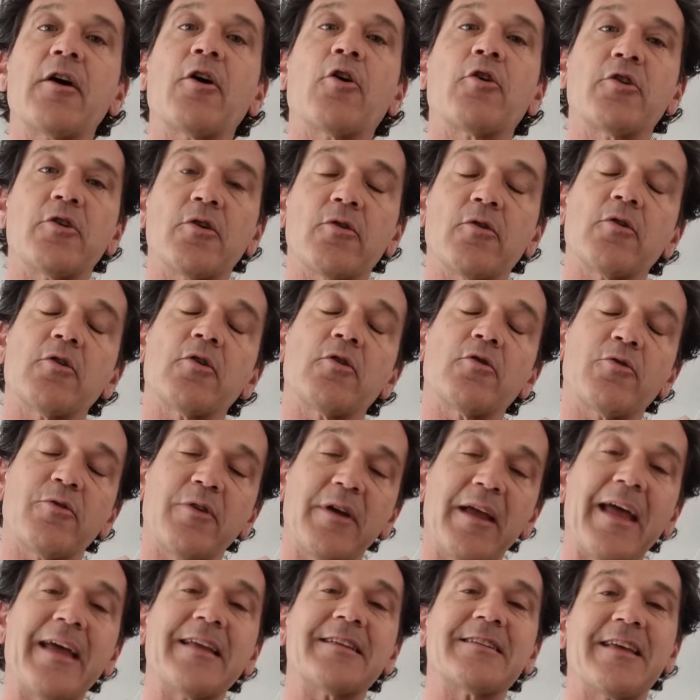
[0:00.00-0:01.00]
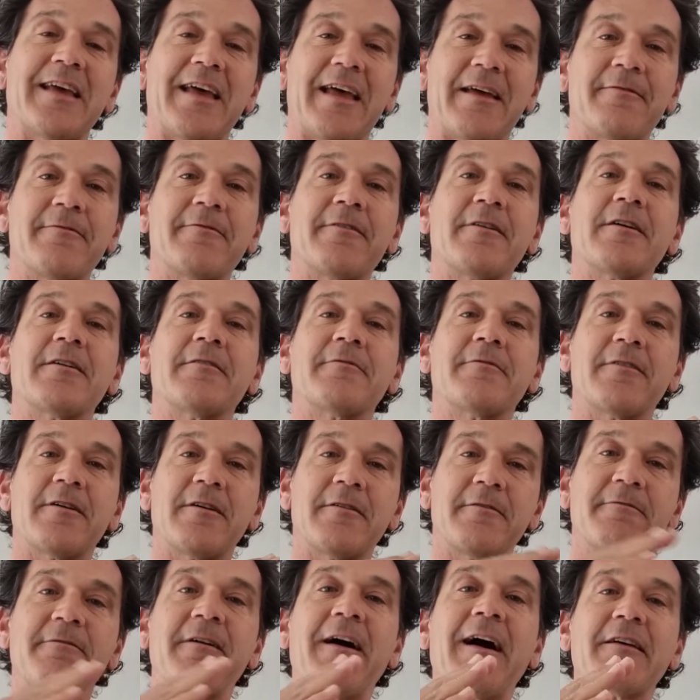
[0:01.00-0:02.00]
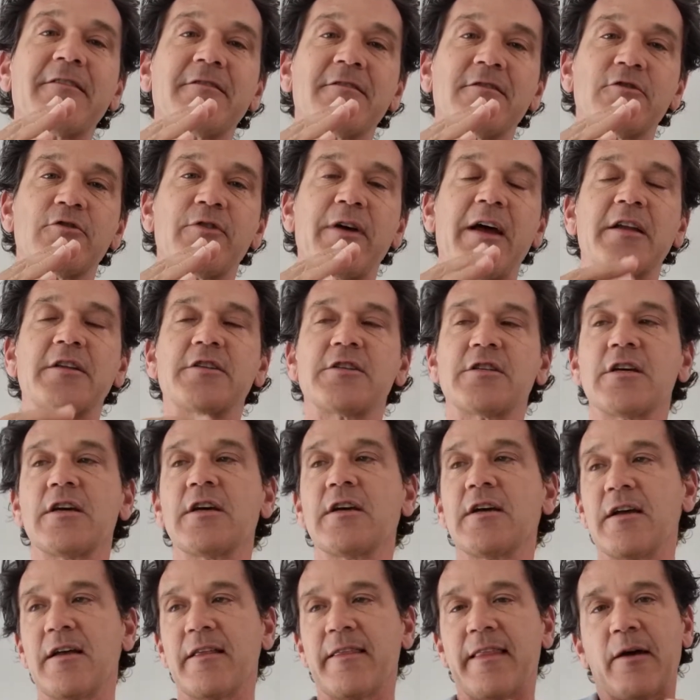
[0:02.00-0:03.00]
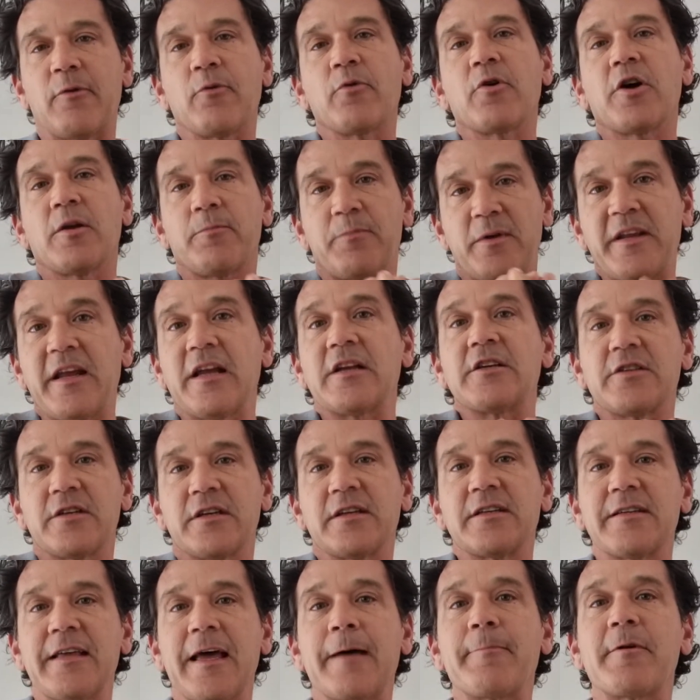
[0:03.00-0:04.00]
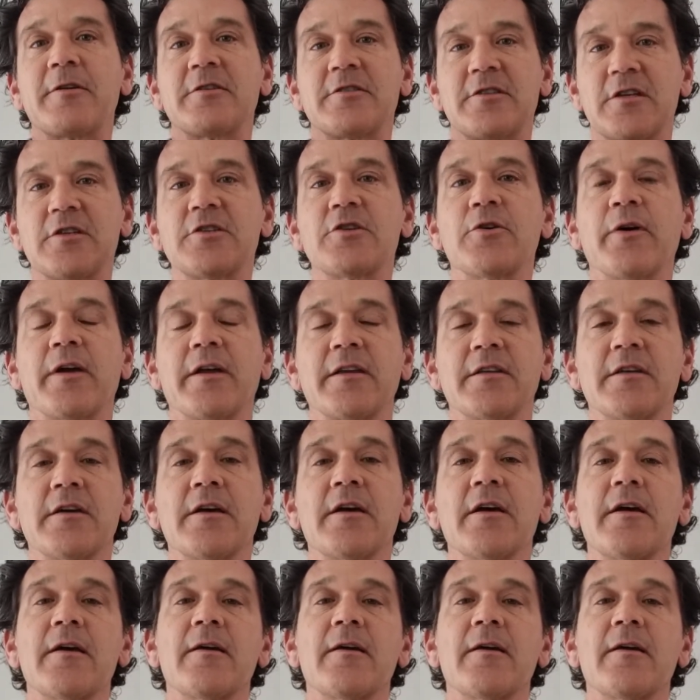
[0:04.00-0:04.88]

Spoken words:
Or you'll create a very, very fast stretch that could potentially damage the joint.